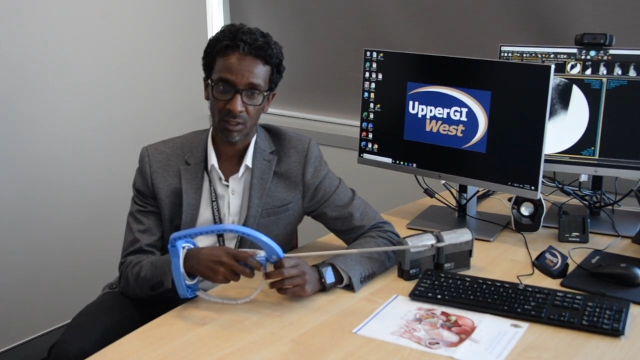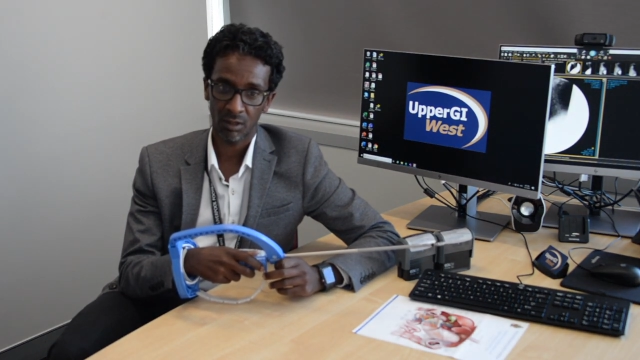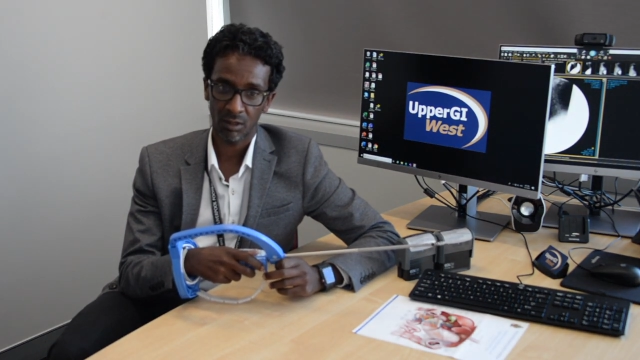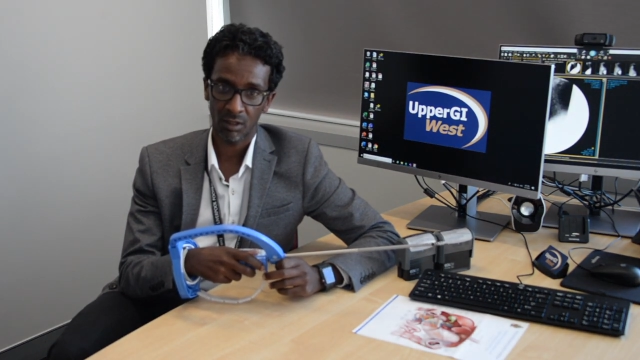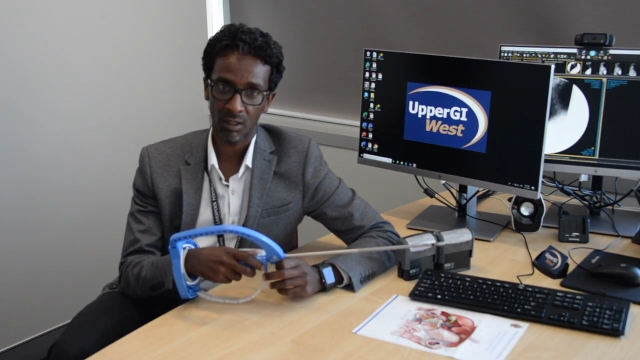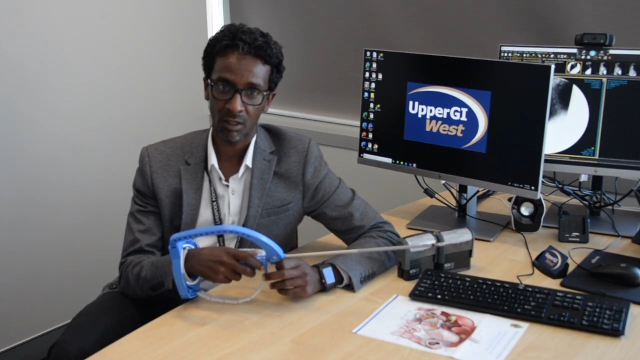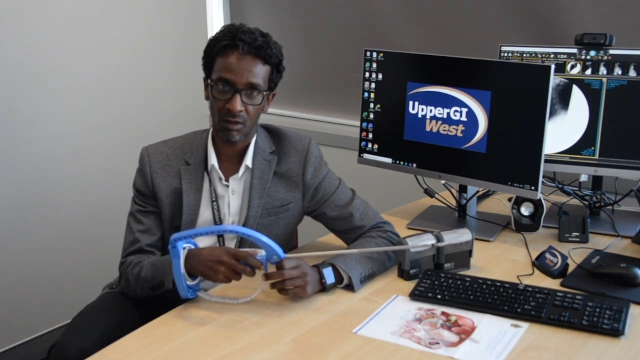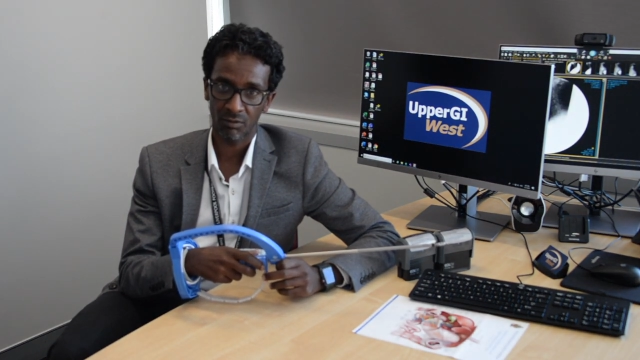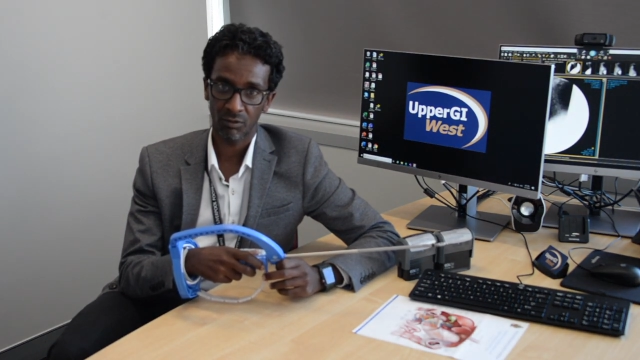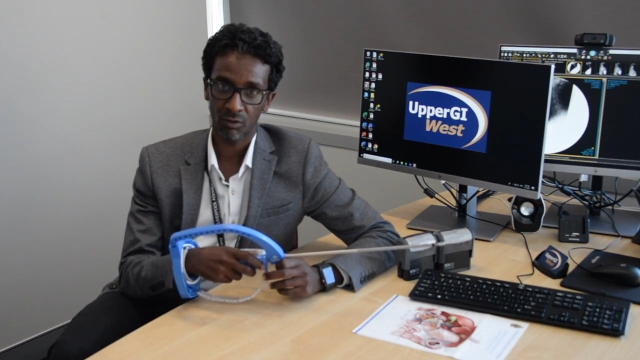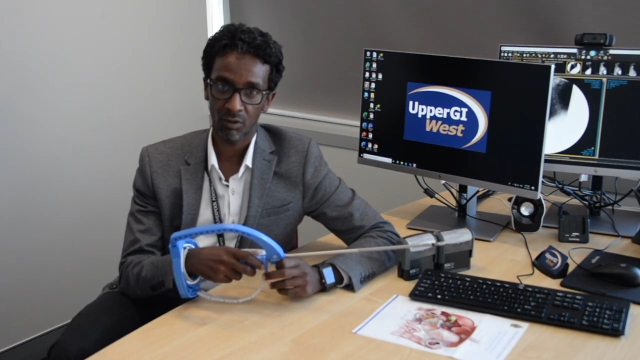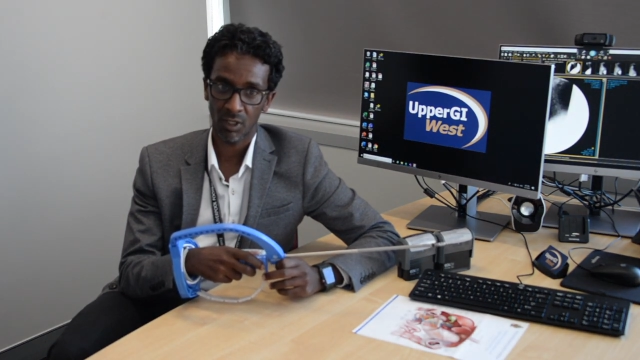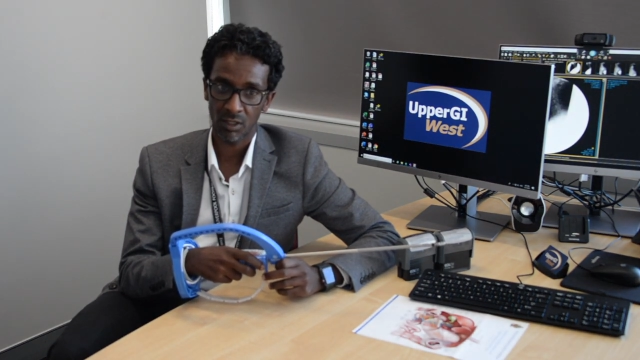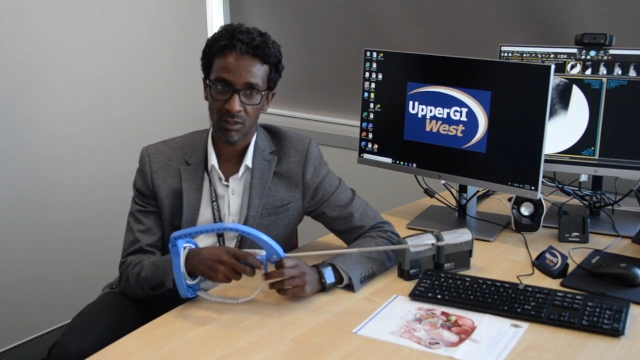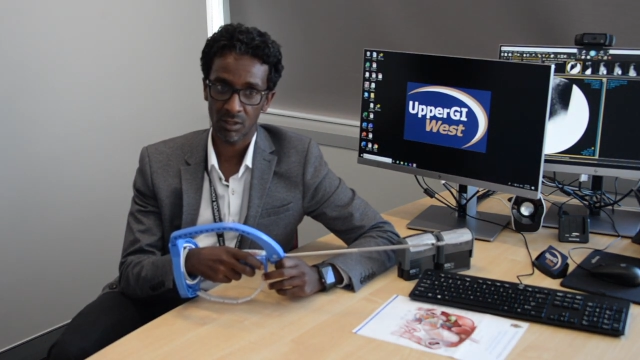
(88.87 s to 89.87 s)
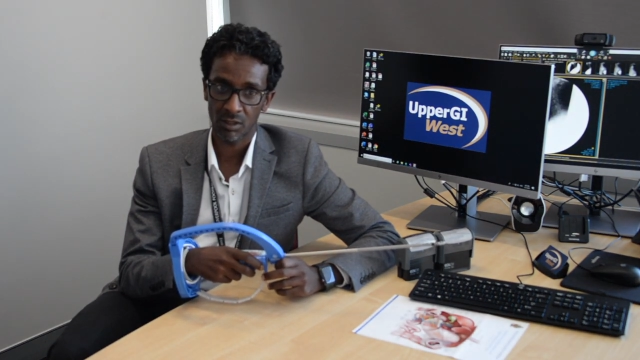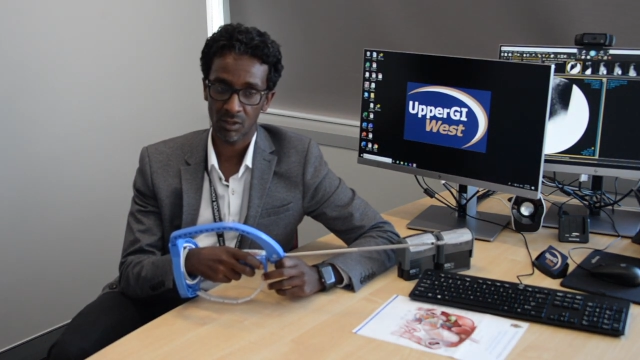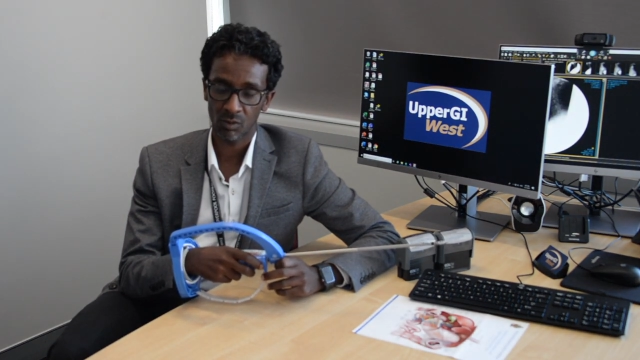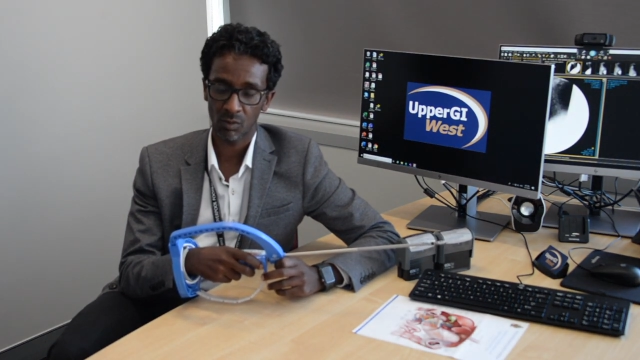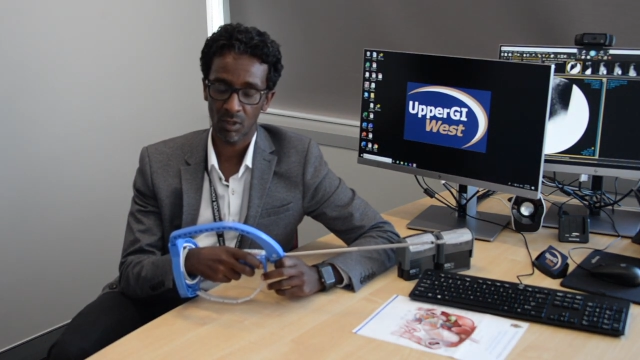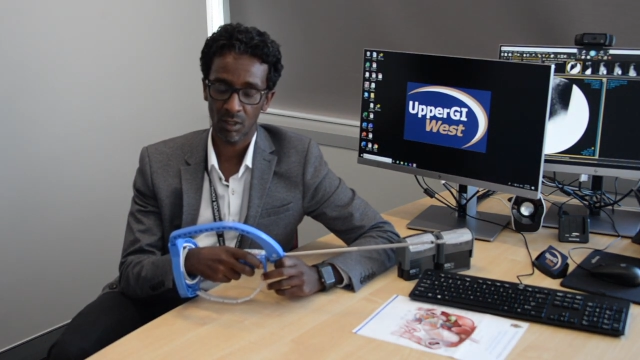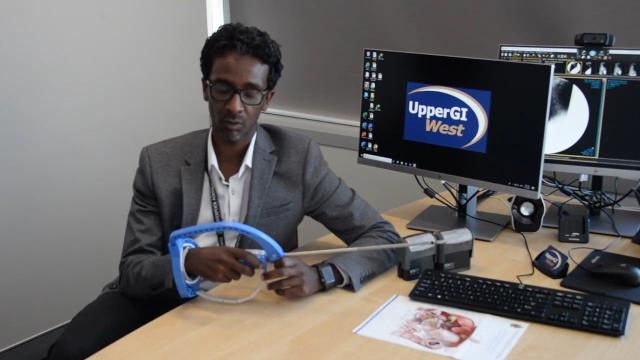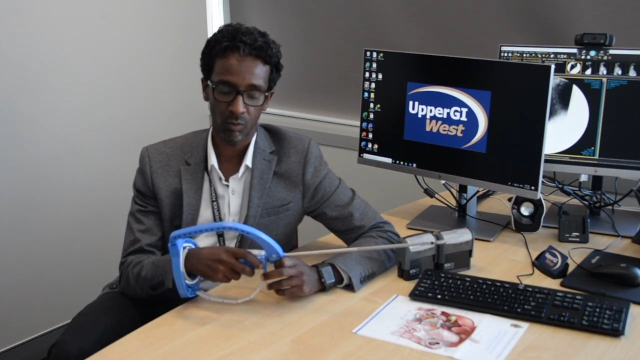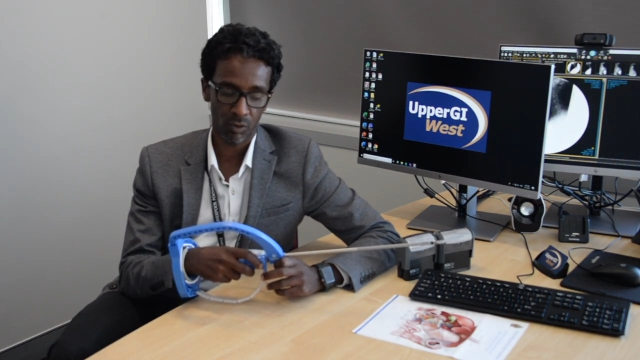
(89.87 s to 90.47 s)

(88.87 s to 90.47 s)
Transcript: in a few cases as well,